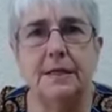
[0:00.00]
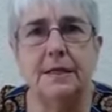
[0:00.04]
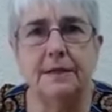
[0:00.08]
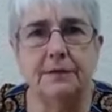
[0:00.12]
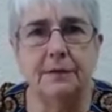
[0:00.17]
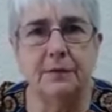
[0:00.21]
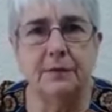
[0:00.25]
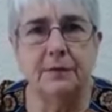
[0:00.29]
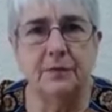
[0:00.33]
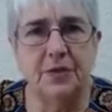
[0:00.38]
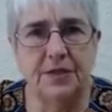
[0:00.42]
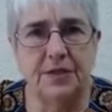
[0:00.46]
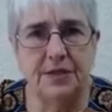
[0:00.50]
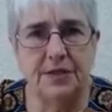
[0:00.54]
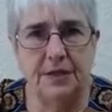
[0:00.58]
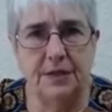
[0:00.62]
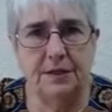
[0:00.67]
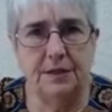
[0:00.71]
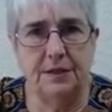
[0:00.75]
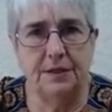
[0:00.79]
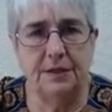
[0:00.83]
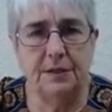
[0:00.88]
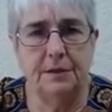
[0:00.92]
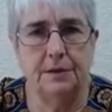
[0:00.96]

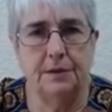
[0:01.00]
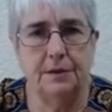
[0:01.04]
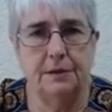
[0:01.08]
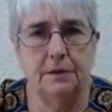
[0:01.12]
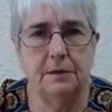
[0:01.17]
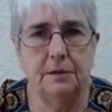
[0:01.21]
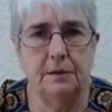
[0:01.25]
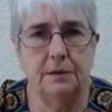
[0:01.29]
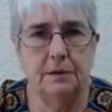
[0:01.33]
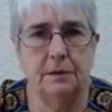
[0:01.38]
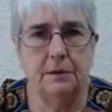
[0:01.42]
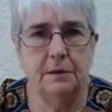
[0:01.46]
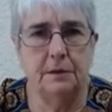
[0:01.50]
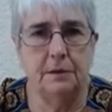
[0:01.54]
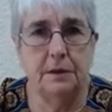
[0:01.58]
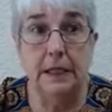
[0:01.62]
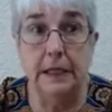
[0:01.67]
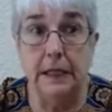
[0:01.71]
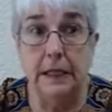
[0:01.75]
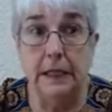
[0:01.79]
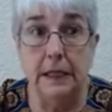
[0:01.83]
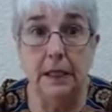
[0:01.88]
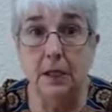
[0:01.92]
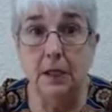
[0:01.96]
7%
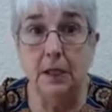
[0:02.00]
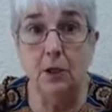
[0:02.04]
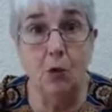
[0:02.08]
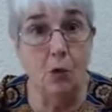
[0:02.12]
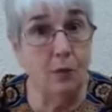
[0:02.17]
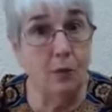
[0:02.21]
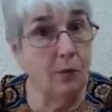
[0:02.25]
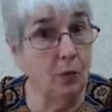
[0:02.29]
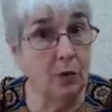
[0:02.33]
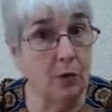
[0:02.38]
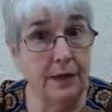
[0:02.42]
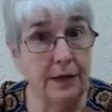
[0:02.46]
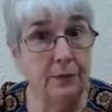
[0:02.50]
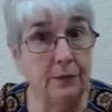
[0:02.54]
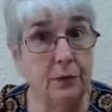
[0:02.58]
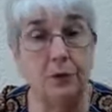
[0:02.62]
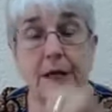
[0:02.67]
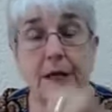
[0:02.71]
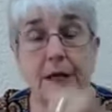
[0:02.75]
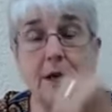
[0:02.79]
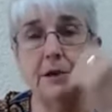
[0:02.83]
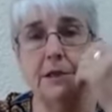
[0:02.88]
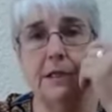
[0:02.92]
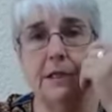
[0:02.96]
in any normal Hebrew
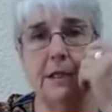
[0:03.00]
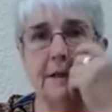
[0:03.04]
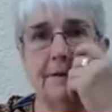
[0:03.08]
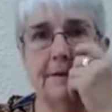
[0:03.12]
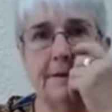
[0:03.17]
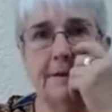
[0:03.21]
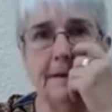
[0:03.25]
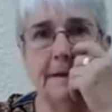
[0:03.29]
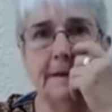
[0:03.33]
narrative.